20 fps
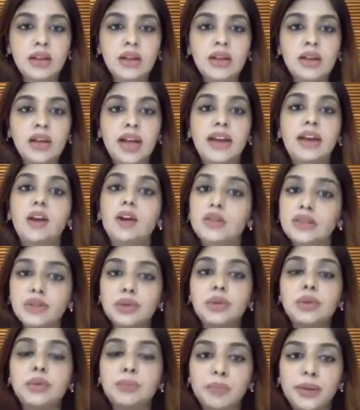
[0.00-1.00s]
And
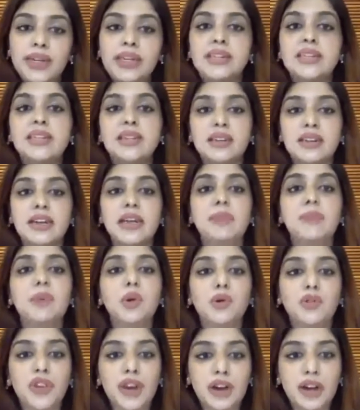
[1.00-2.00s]
also, please
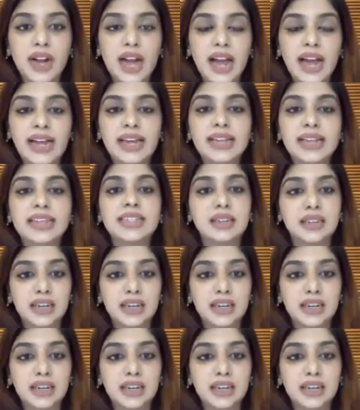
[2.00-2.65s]
improve your diet,